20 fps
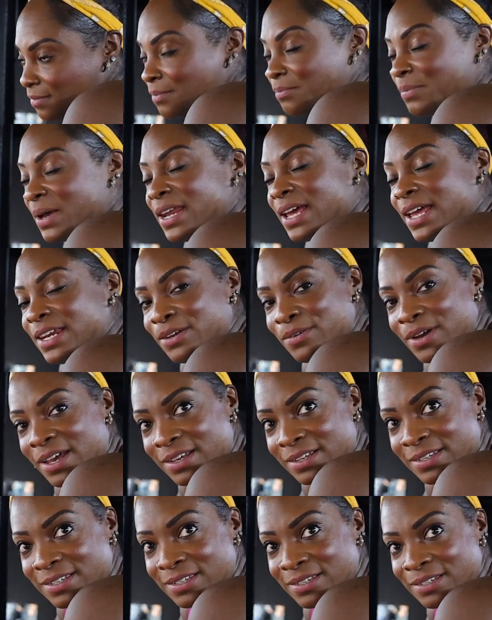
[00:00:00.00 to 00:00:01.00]
But
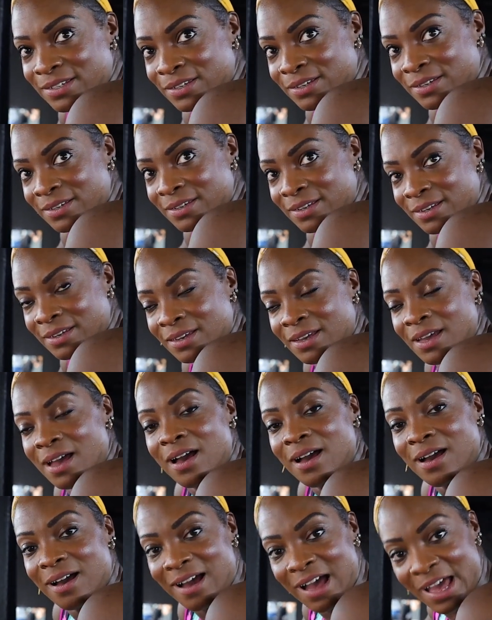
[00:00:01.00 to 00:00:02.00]
anyways,
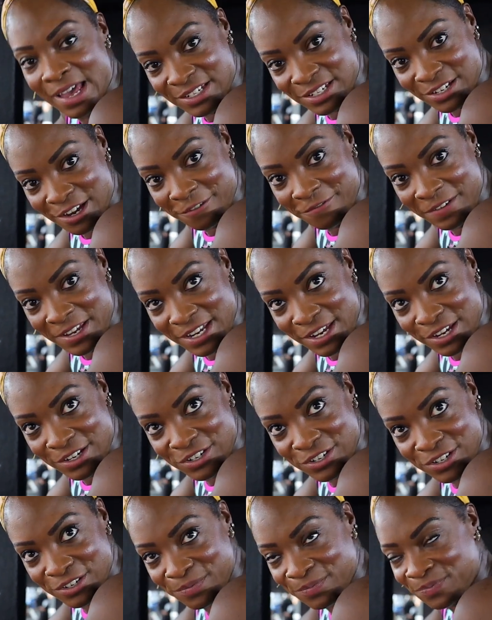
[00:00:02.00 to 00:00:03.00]
I shall
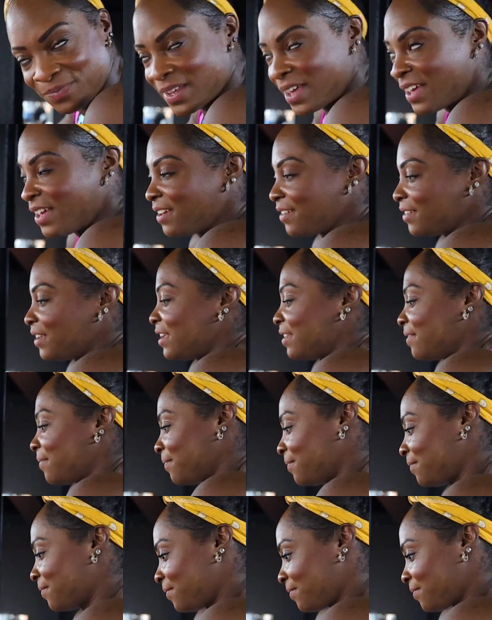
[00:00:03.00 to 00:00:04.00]
finish.
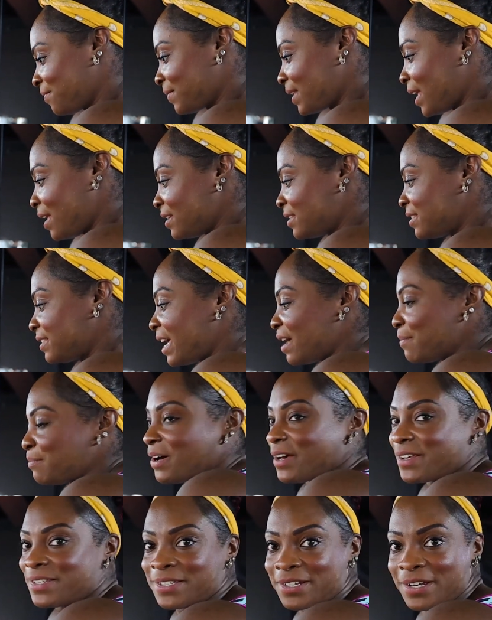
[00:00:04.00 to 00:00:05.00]

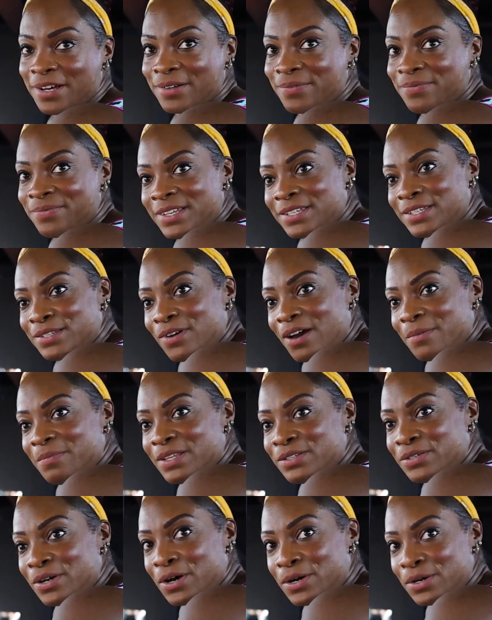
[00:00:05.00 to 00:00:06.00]
Stairmaster, this is what I've
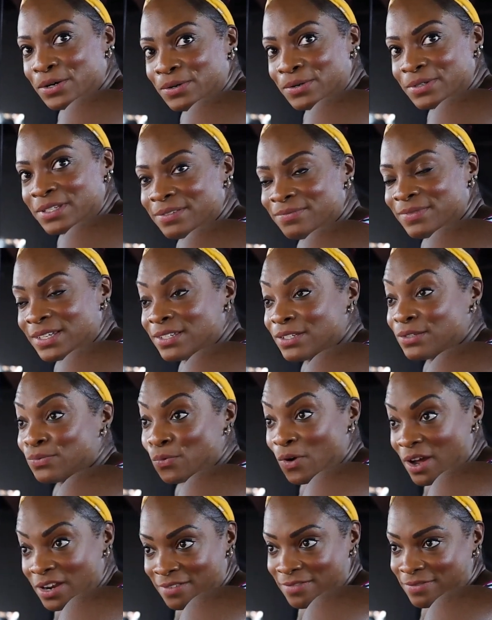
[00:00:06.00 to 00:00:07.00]
been told. This is
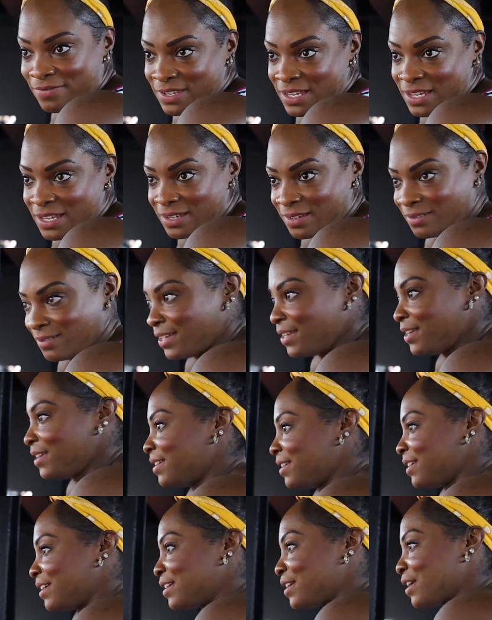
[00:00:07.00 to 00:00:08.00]
one of the
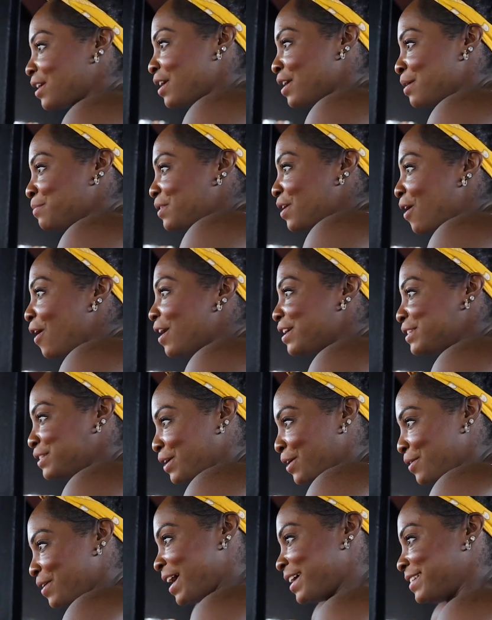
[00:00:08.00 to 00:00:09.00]

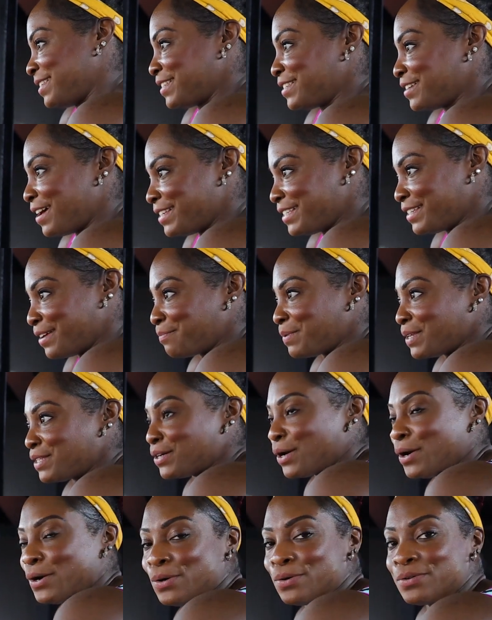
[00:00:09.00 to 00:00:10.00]
cardio exercises I've been
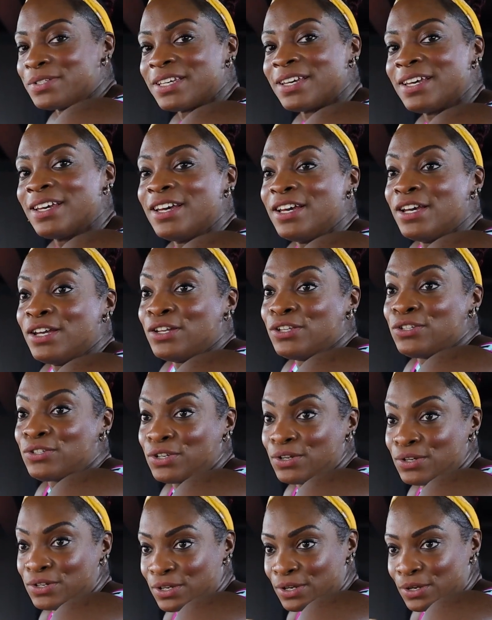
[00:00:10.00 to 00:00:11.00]
told
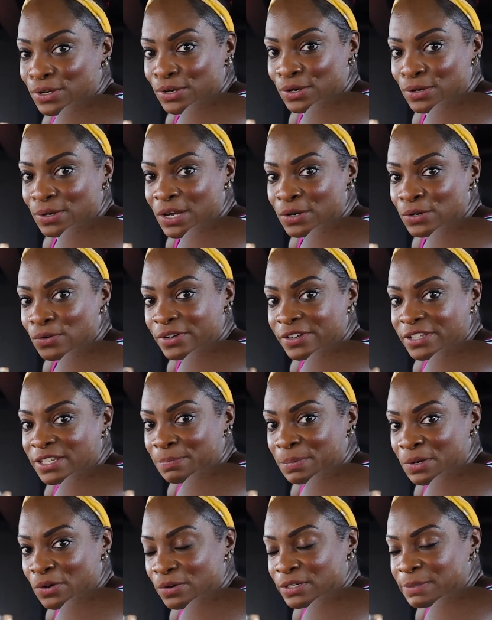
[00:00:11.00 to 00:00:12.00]
to do in order to
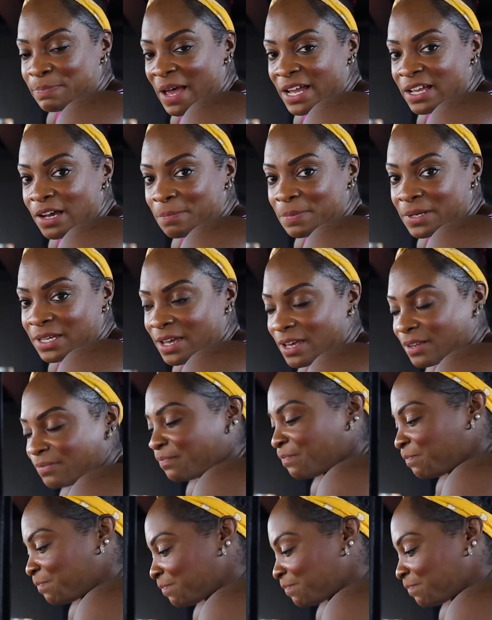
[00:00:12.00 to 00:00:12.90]
build back up again.